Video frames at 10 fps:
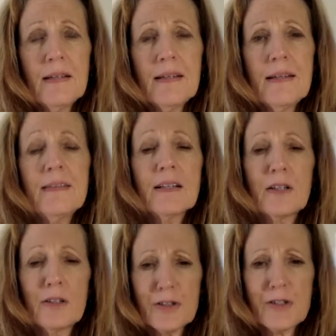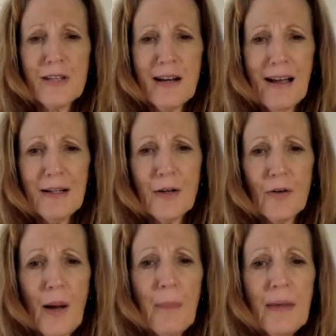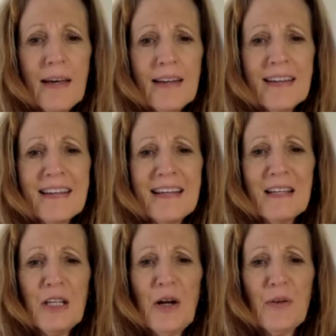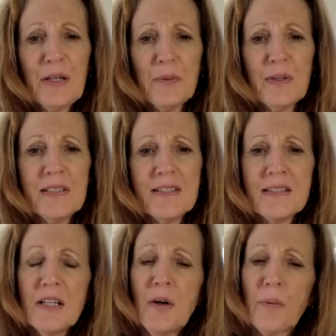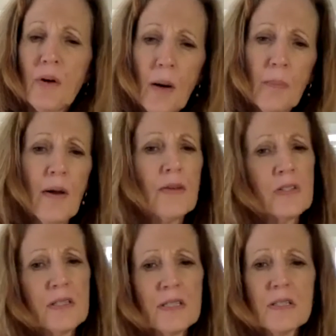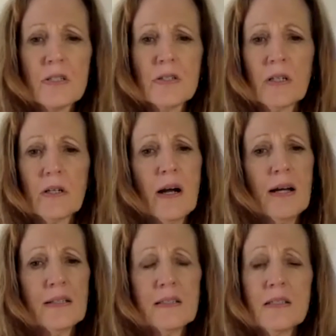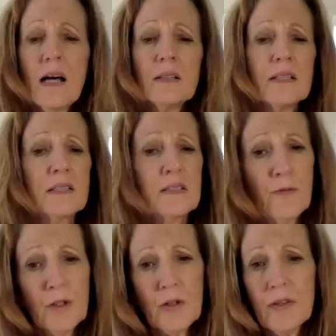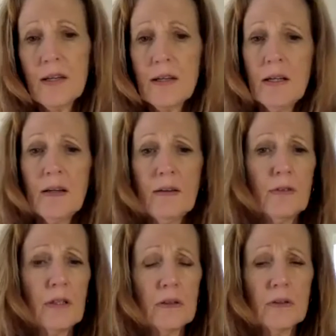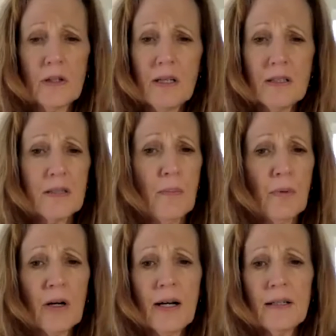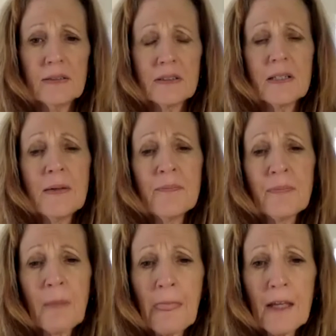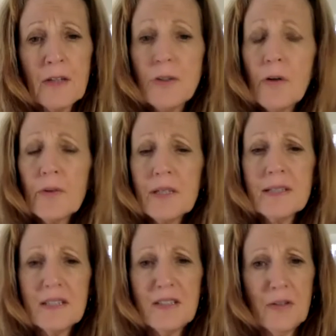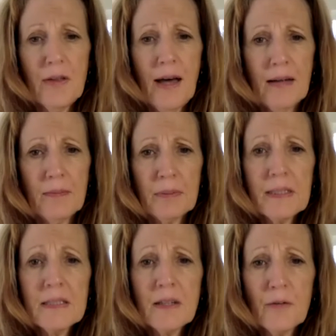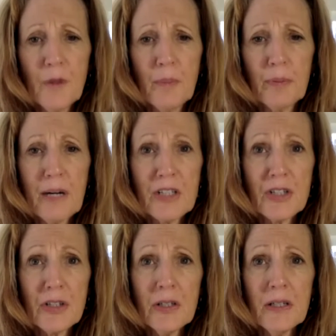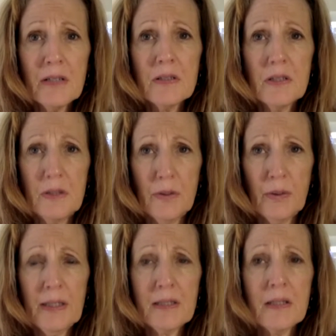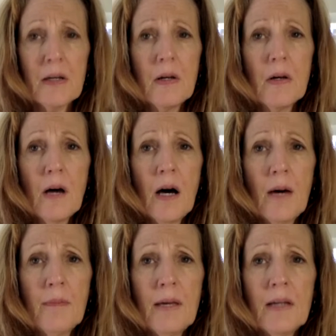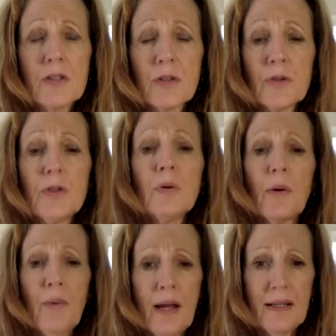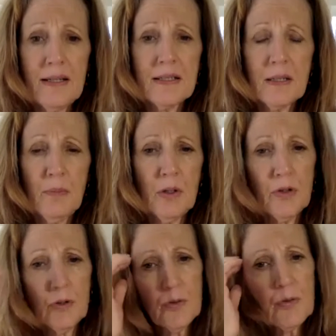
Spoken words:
In the cultures that I grew up in, it was, we're all brothers and sisters in Christ. Tell us if you're thinking of looking somewhere else. You don't need to do that. Please don't feel pressured to do it until you are ready to move.